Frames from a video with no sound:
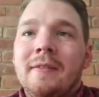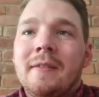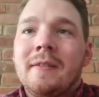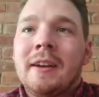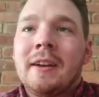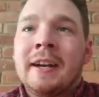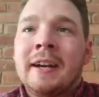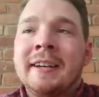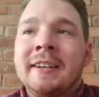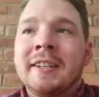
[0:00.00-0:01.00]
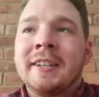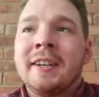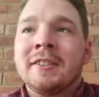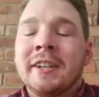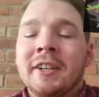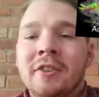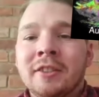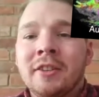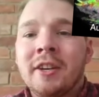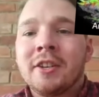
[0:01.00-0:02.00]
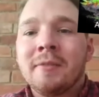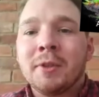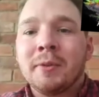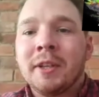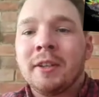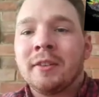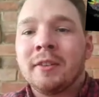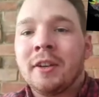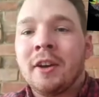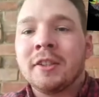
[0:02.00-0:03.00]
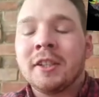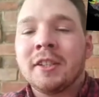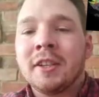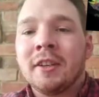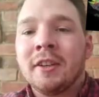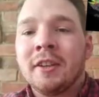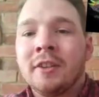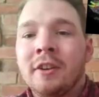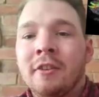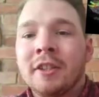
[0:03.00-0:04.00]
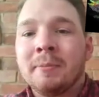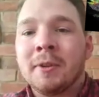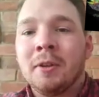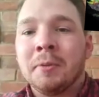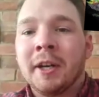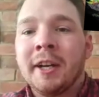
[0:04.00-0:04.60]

I kind of see it as like a translation between an autistic and a neurotypical brain.